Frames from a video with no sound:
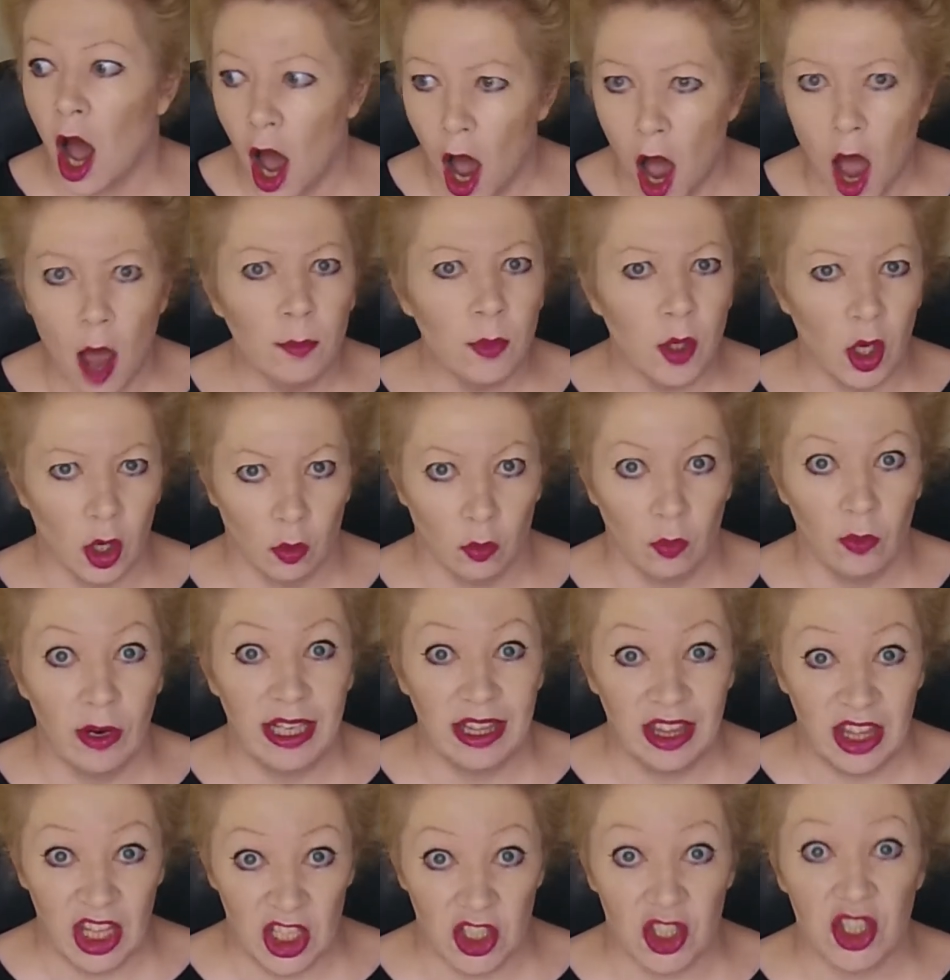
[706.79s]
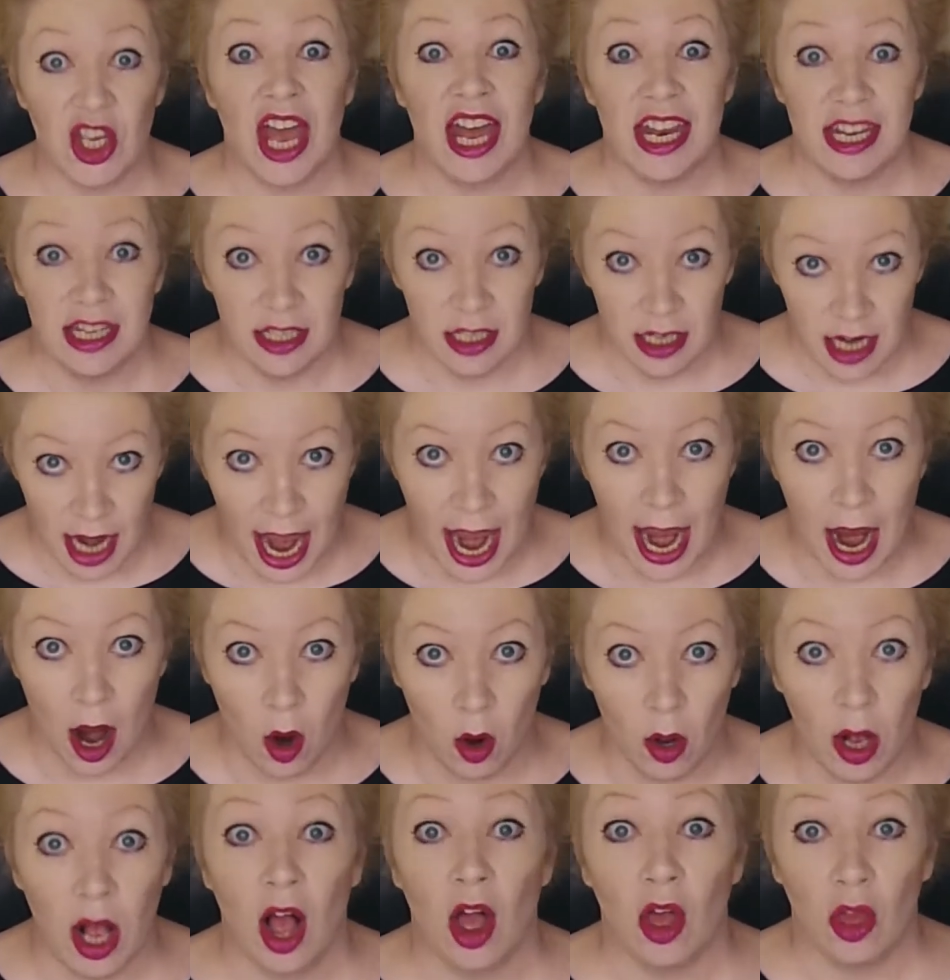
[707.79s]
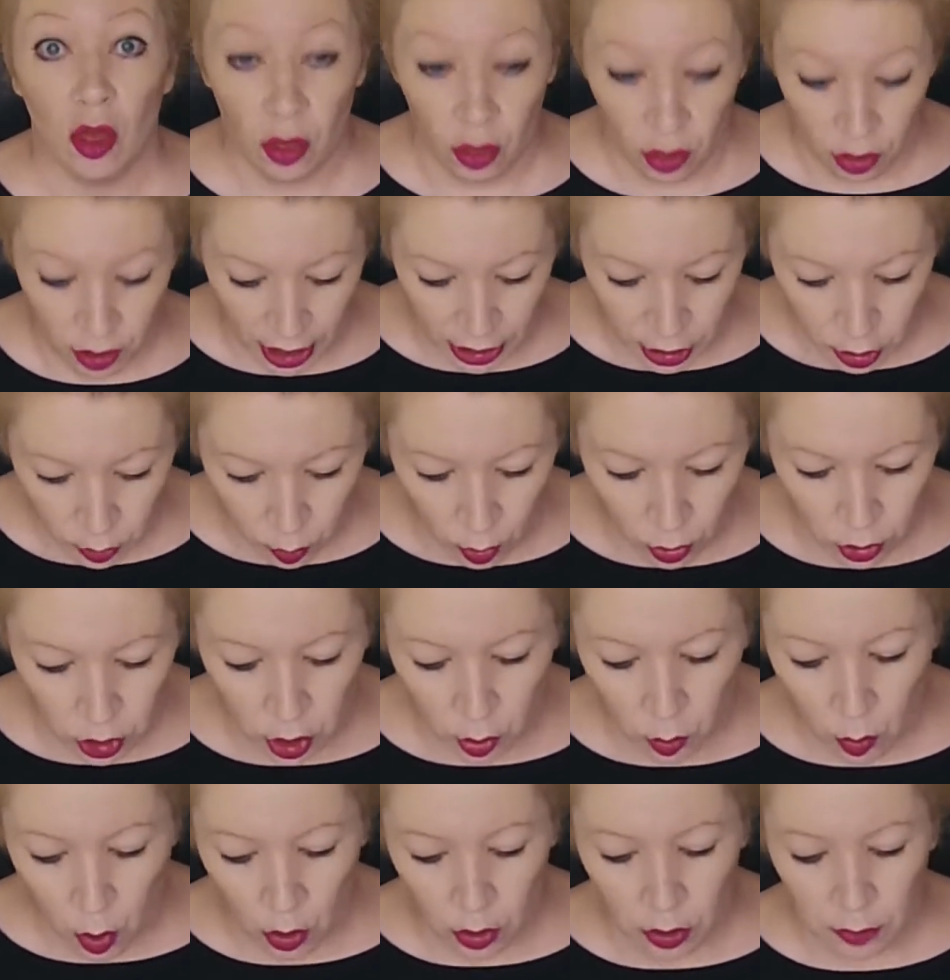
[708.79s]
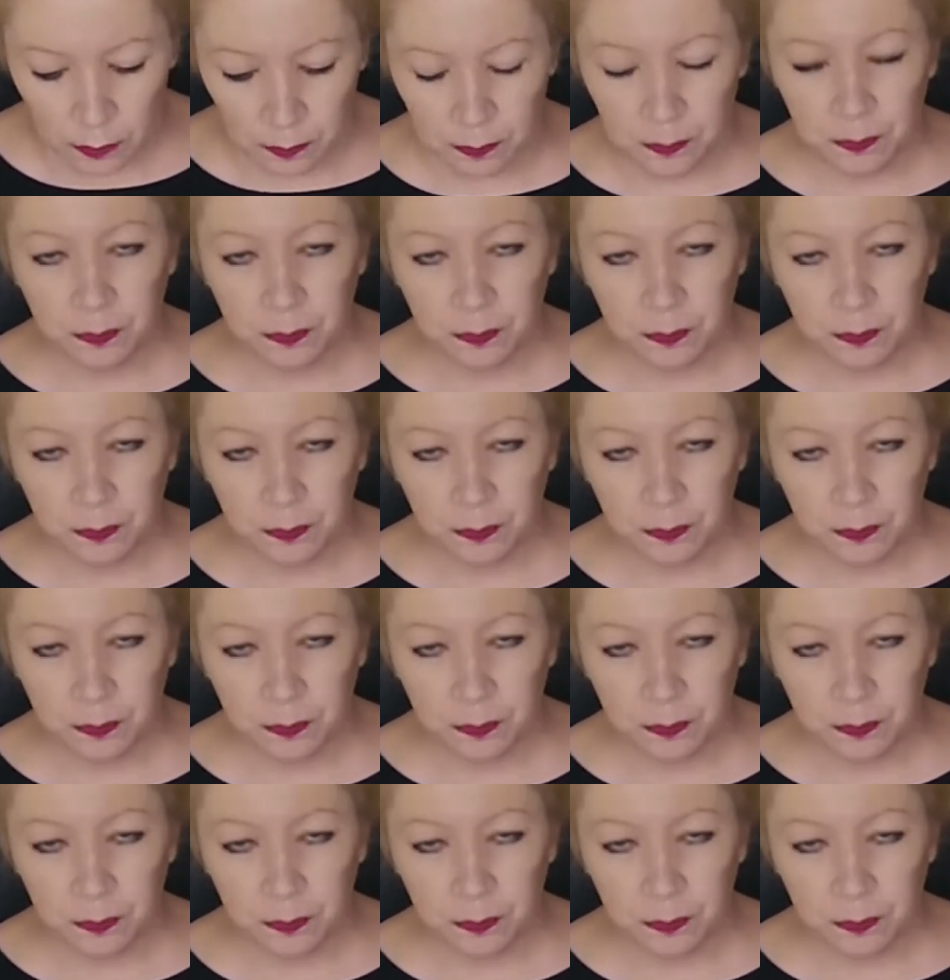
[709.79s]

I'm going to read this now. That's what you want.